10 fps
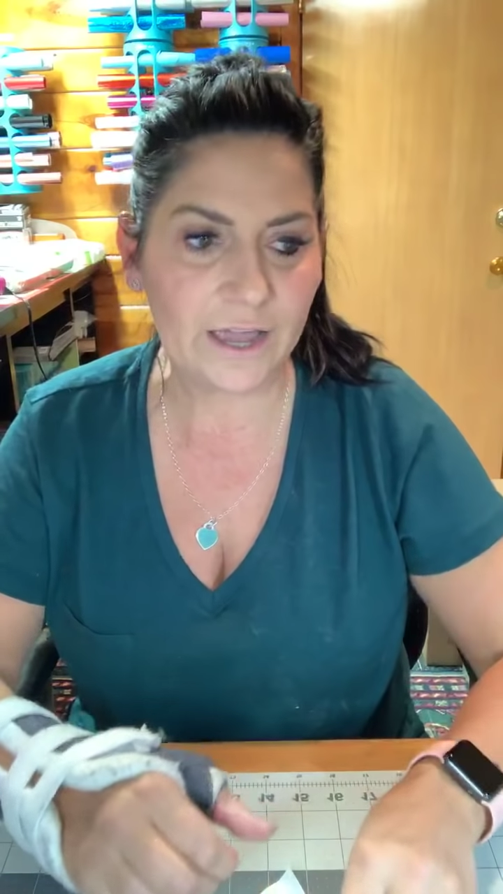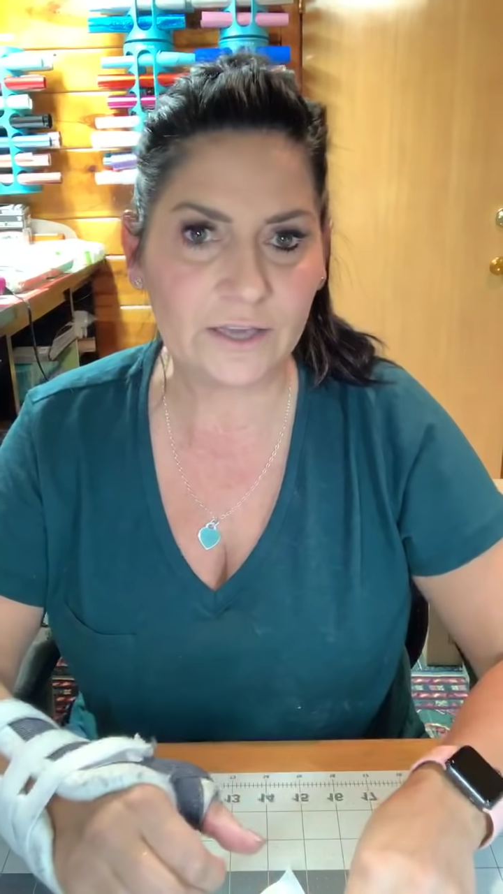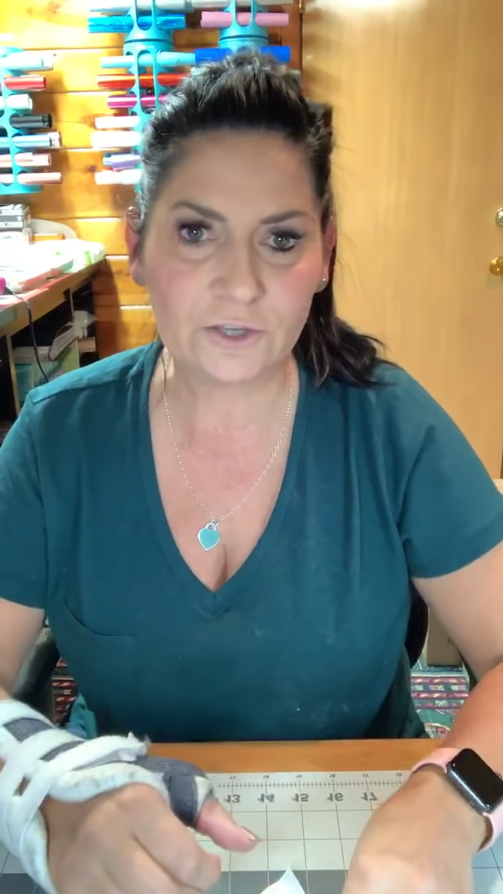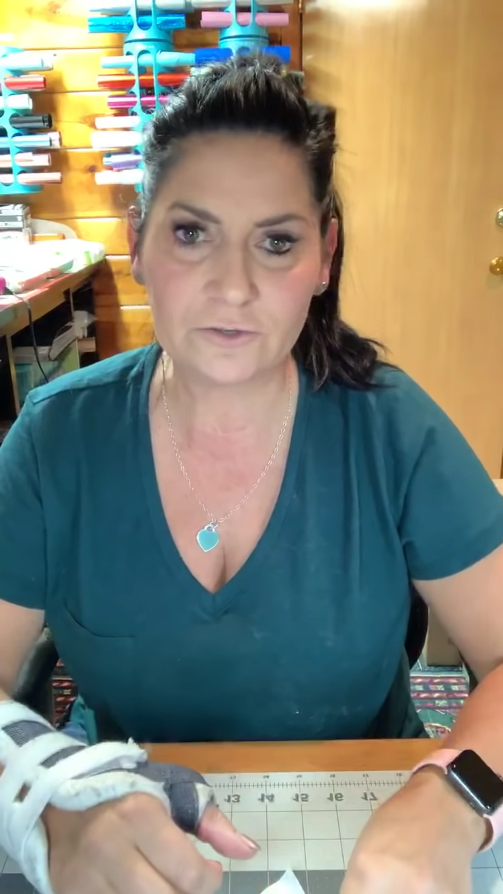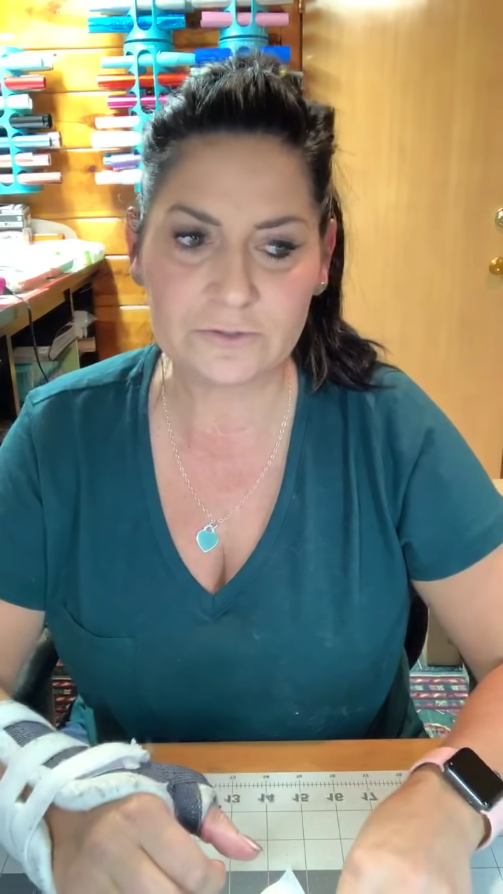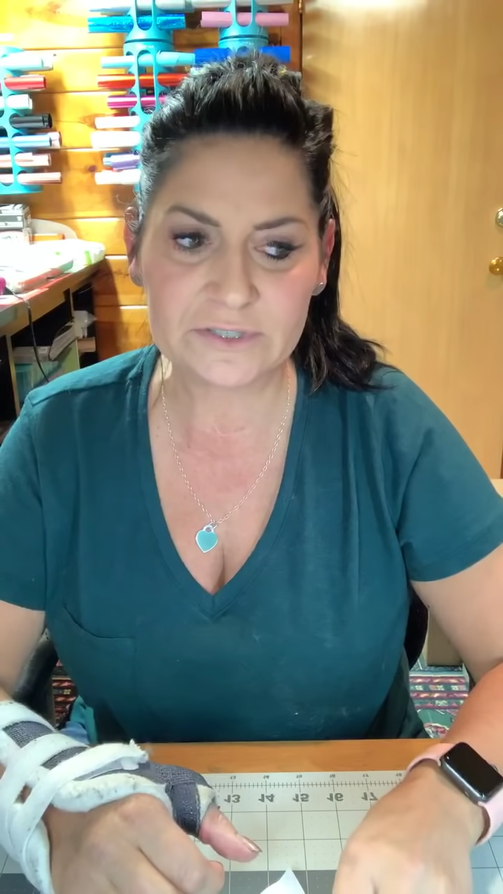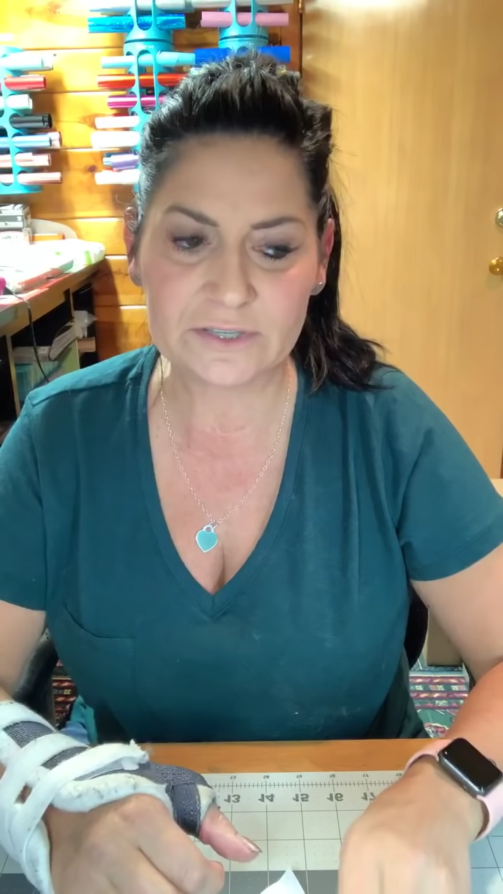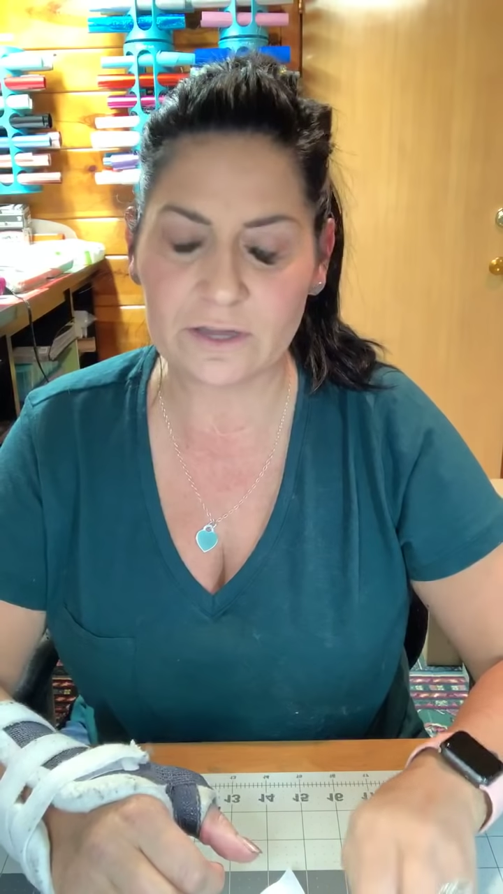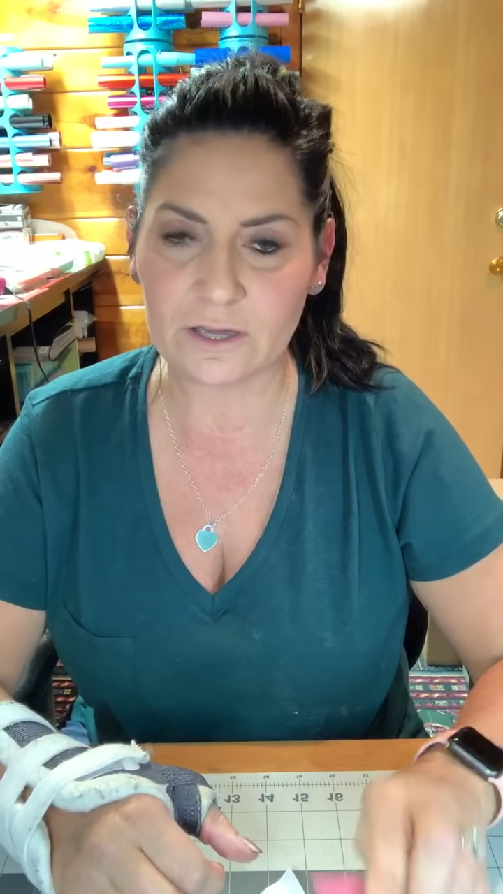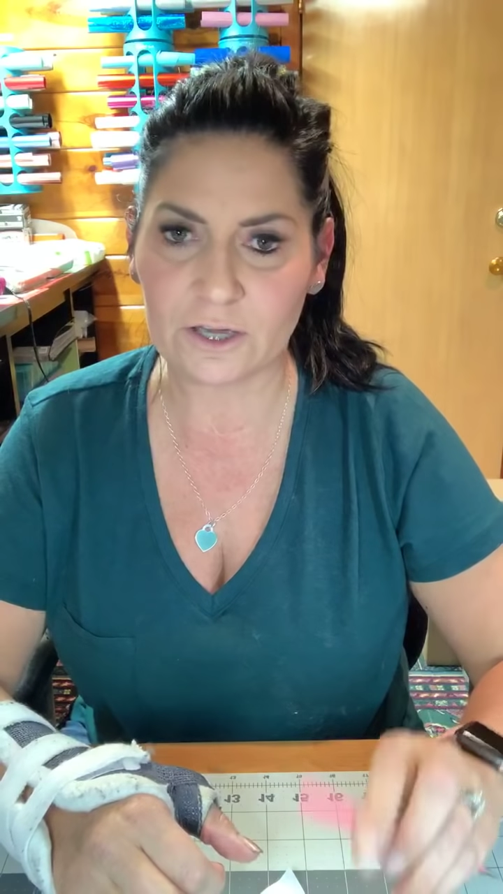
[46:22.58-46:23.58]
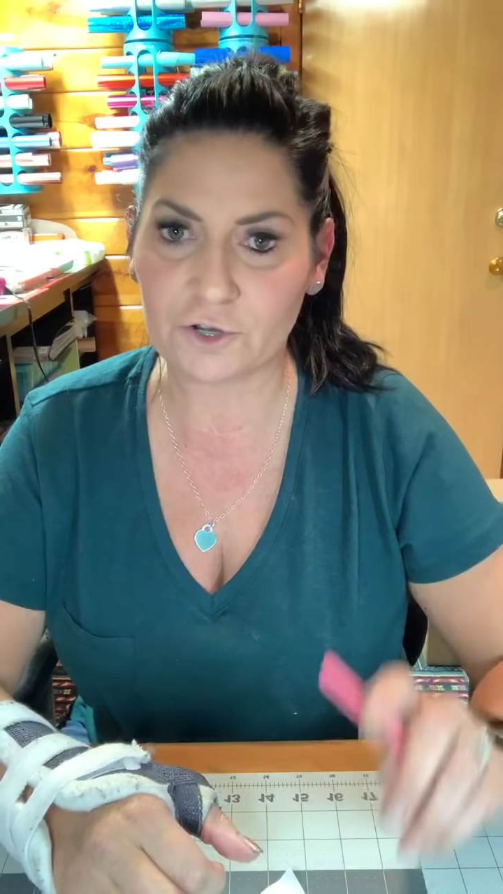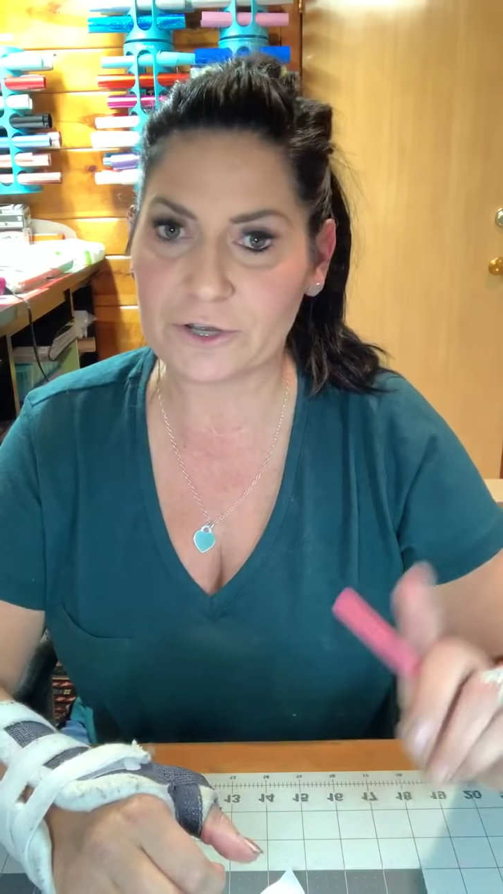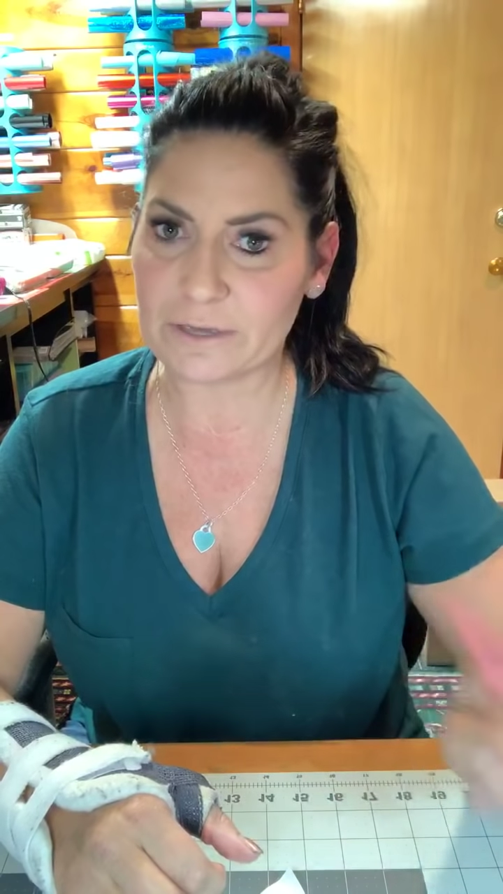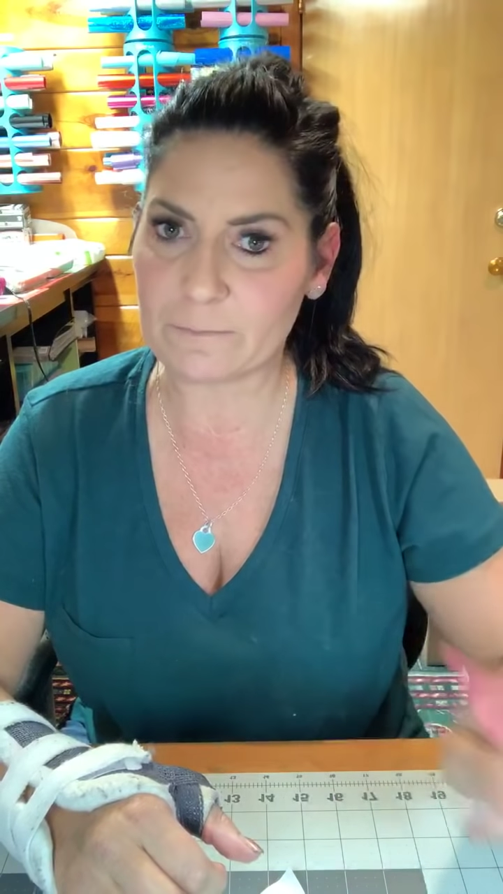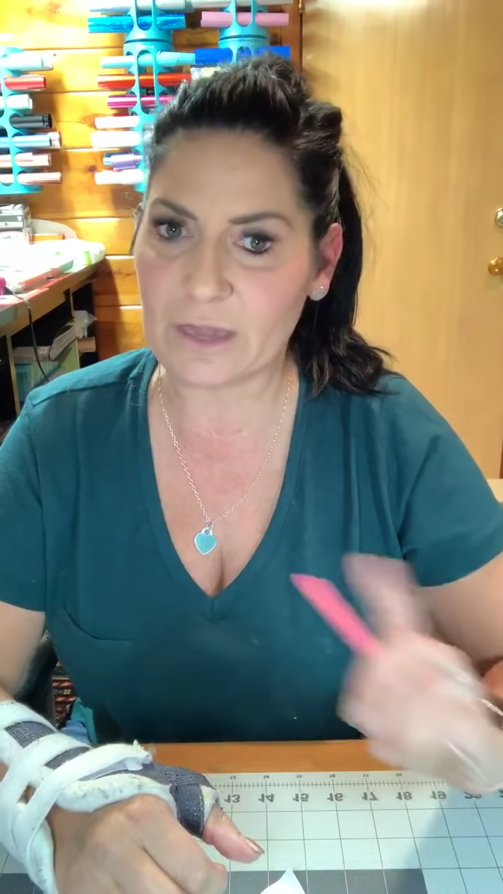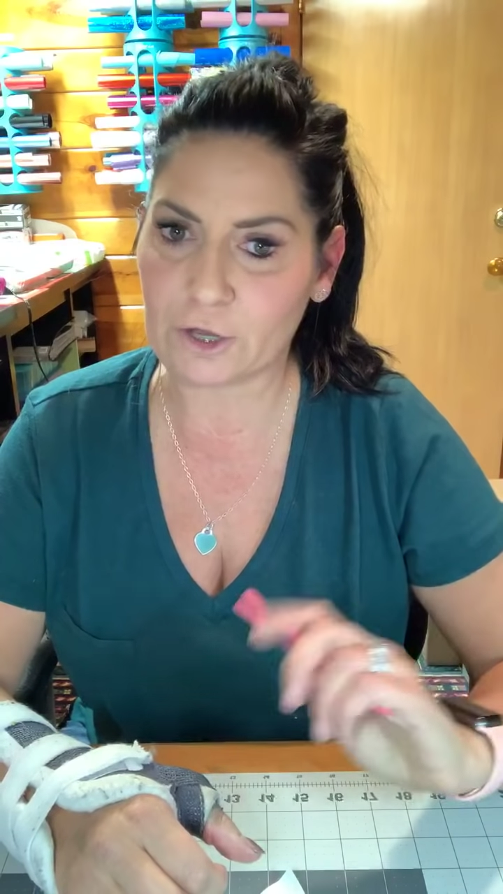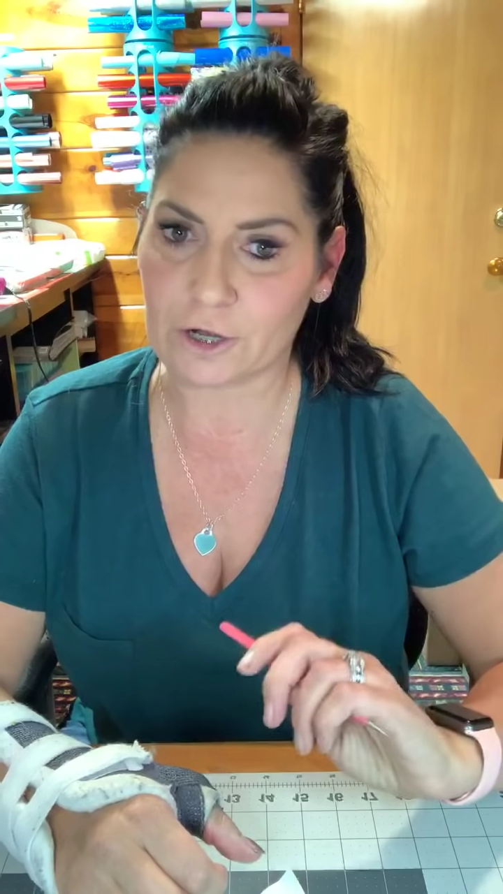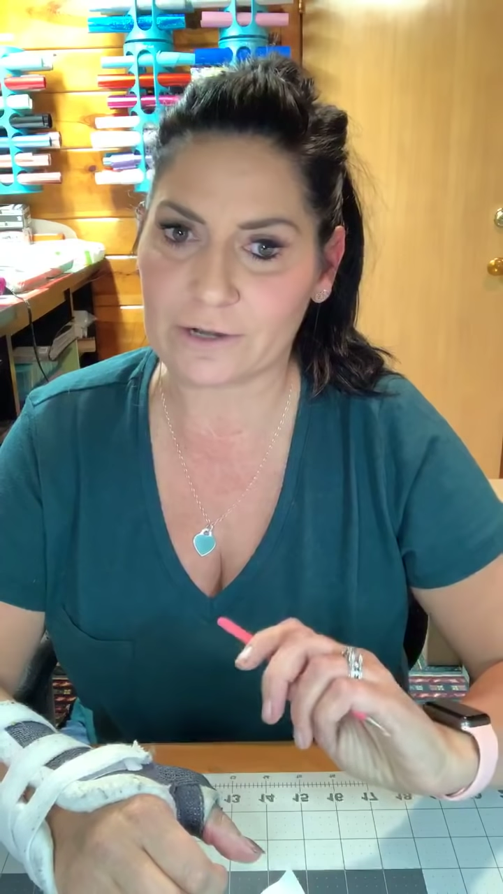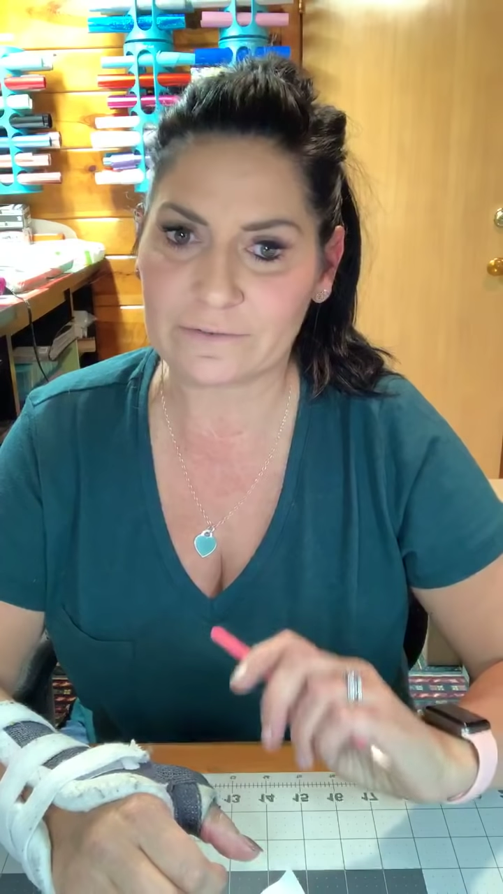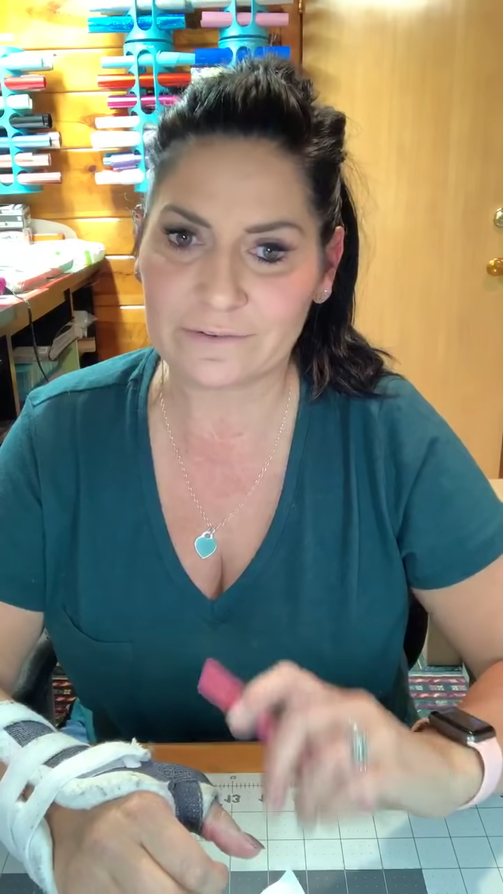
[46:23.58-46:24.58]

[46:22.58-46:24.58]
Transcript: use a Cricut Maker.